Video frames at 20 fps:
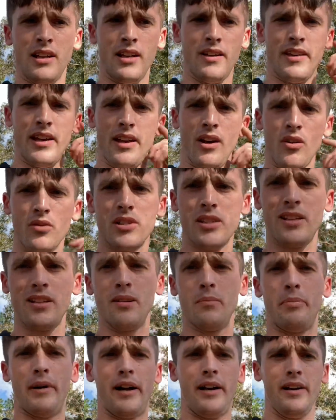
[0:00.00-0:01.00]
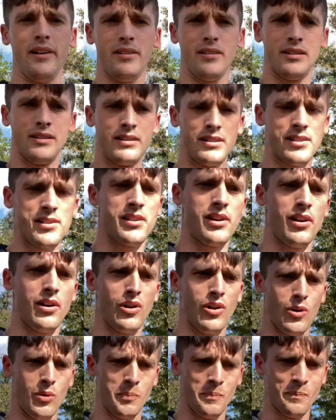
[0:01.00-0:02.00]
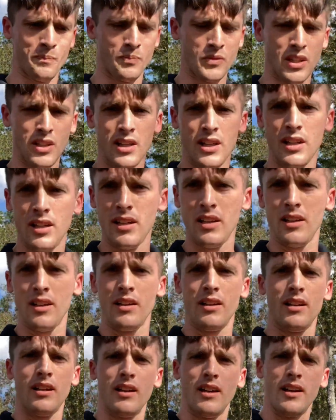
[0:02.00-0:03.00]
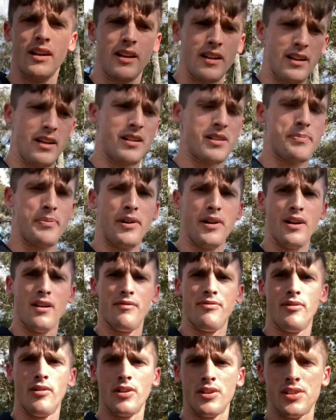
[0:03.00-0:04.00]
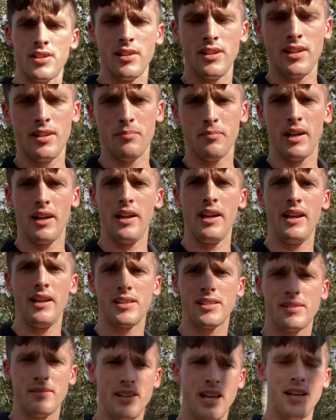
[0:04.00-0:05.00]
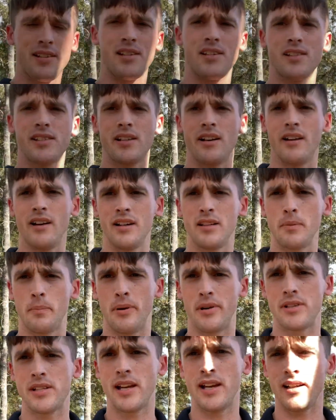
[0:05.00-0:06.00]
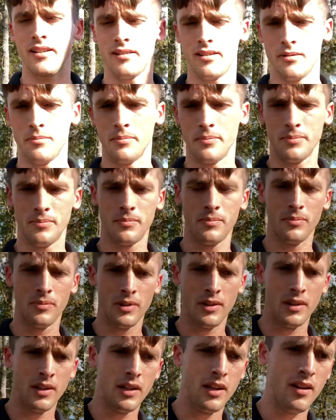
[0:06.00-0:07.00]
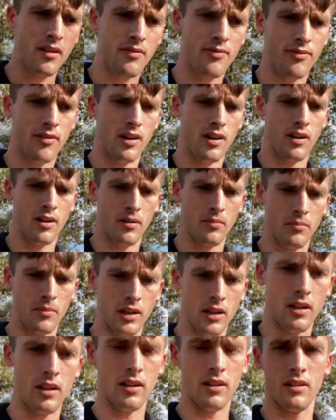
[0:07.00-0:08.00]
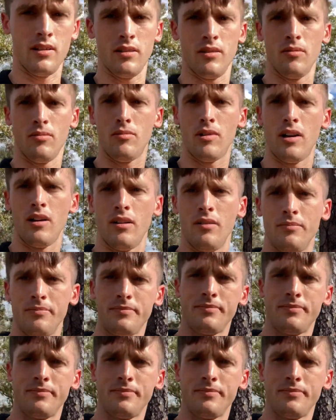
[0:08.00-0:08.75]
They don't tend to bite, so it's pretty unfortunate, but it's necessary to protect them from, uh, well,